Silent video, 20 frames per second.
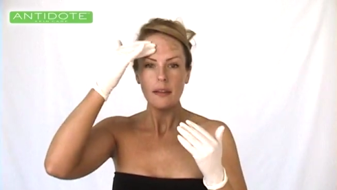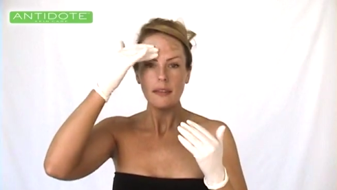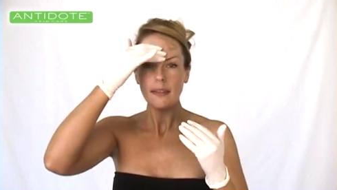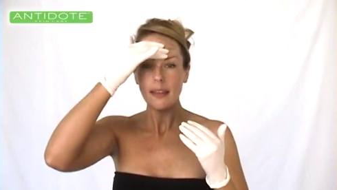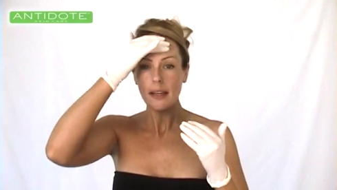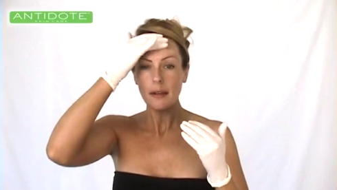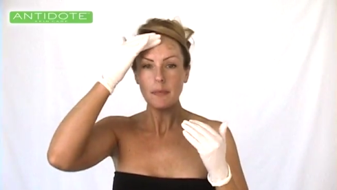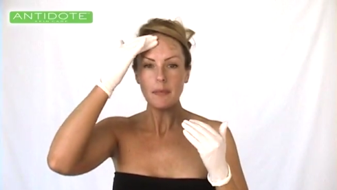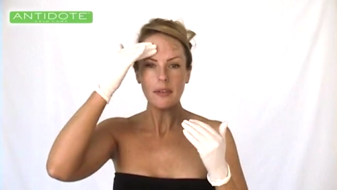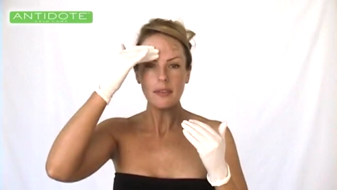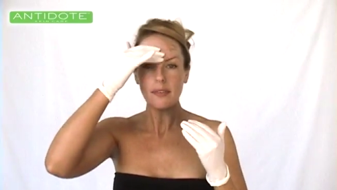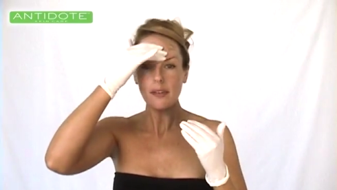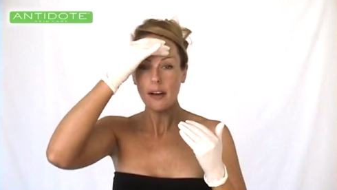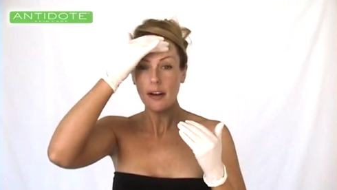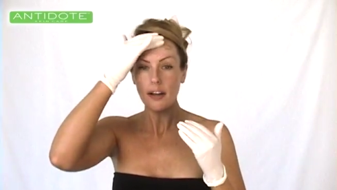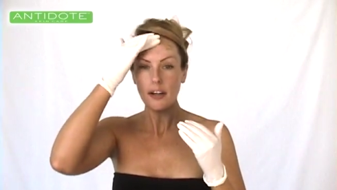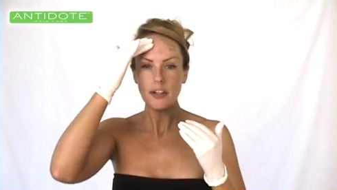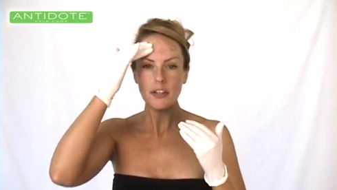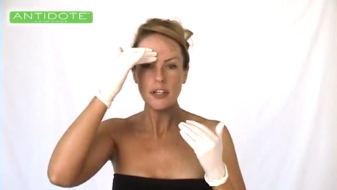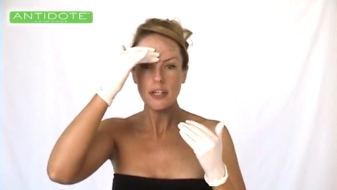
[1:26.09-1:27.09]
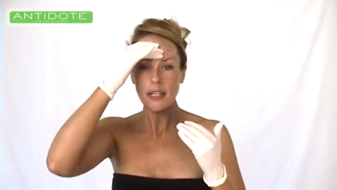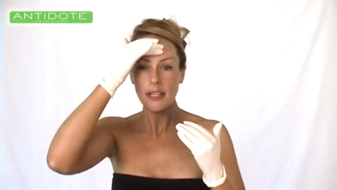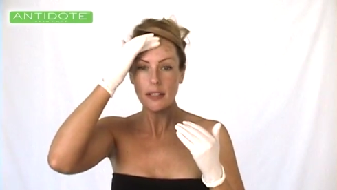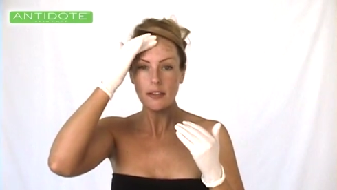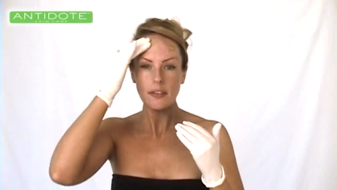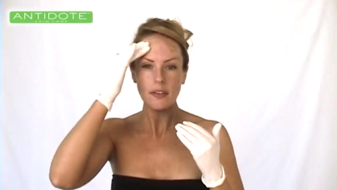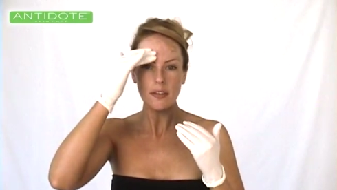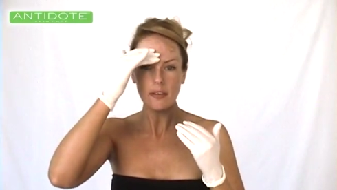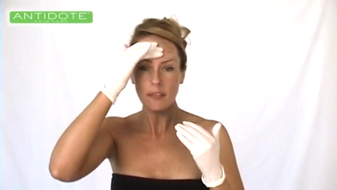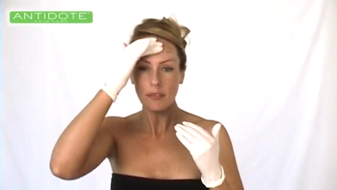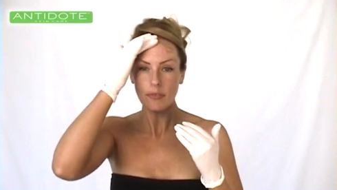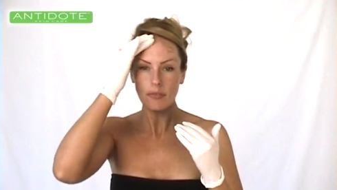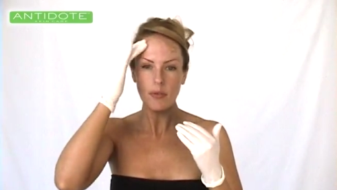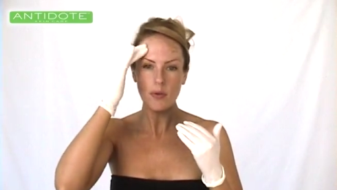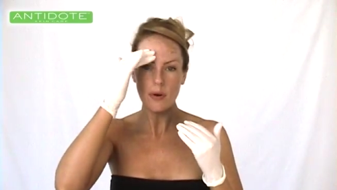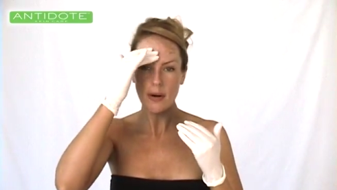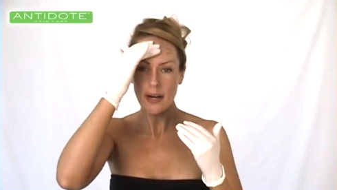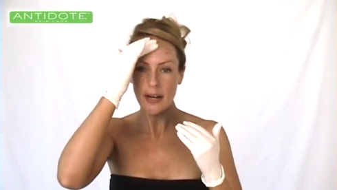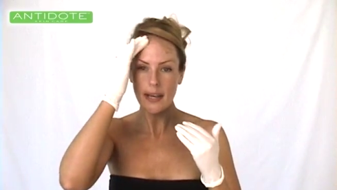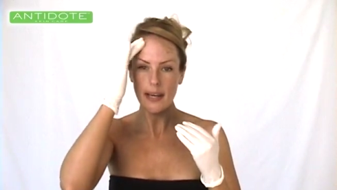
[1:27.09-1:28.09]
Then massaging into the
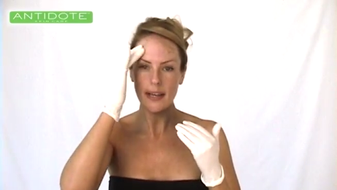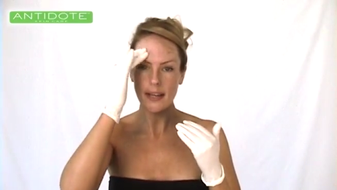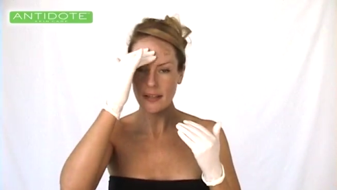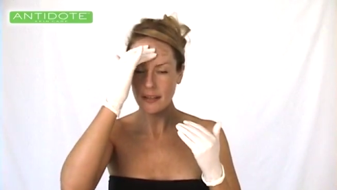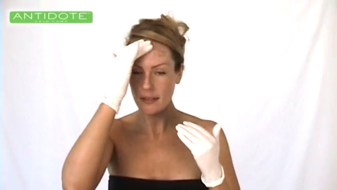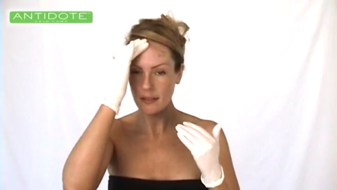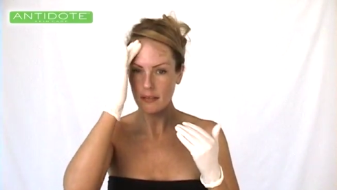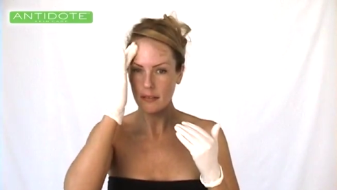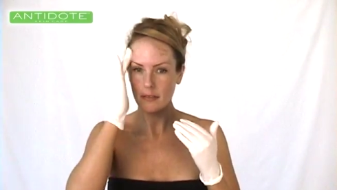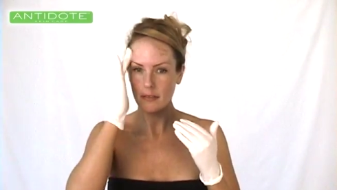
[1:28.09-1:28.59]
forehead.